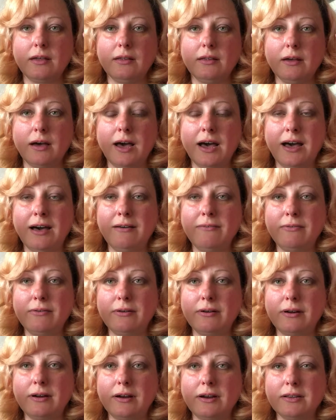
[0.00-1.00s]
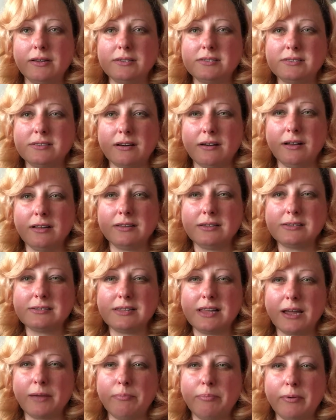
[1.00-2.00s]
however, the salt is
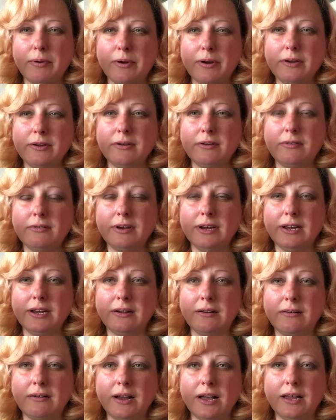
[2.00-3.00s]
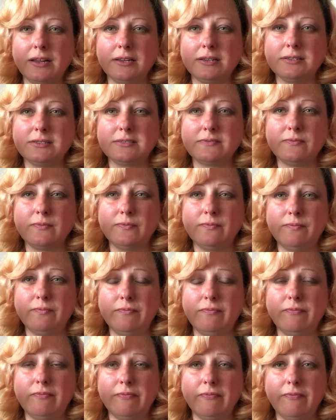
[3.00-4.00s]
like burn your ear and it's
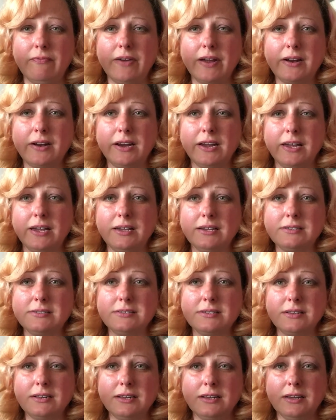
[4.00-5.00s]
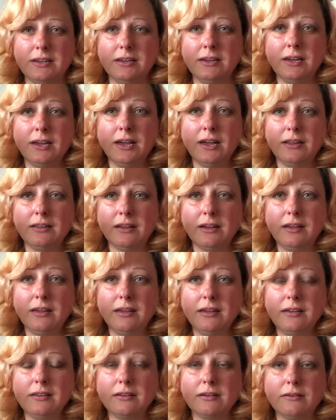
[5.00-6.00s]
very easily the
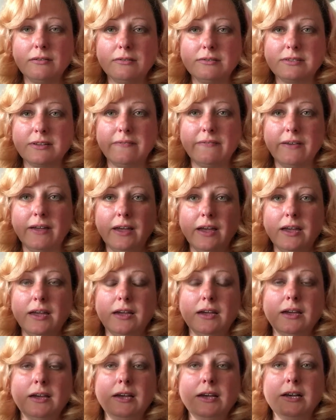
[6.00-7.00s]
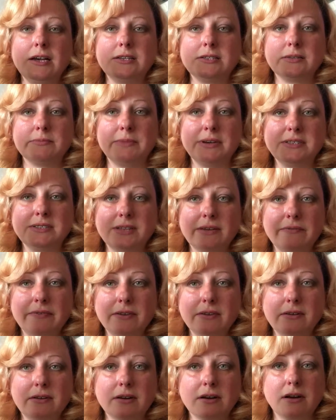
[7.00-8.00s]
heat goes away. So my
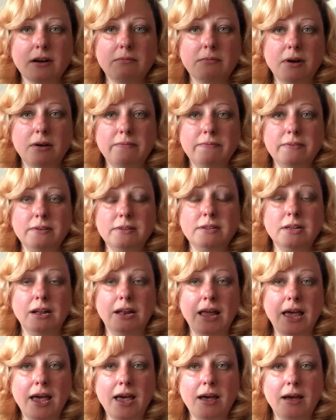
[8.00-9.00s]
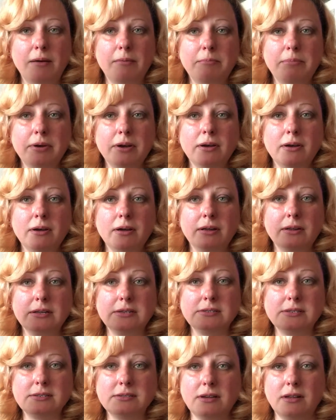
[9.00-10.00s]
stepfather come up with the lamp.
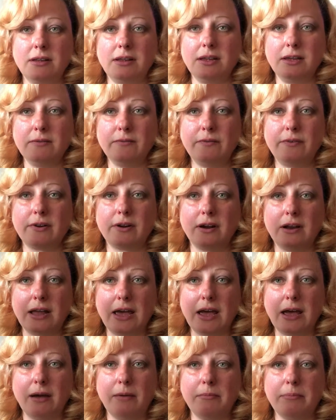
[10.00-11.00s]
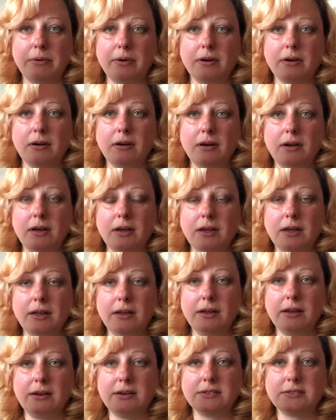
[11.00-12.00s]
This is an infra lamp.
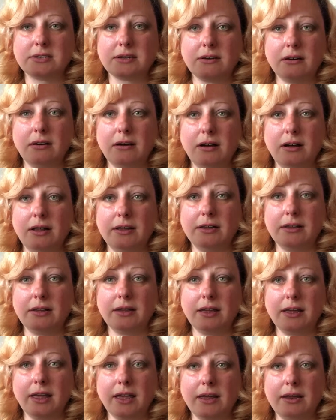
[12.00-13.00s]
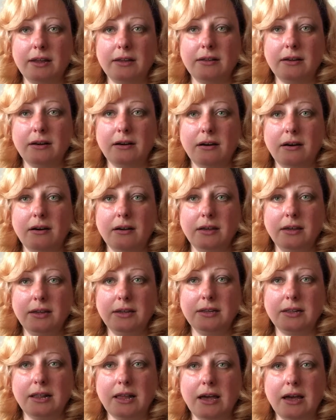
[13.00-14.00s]
Here it's called in Canada a
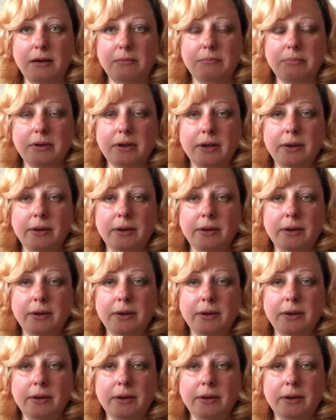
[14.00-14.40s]
heat lamp.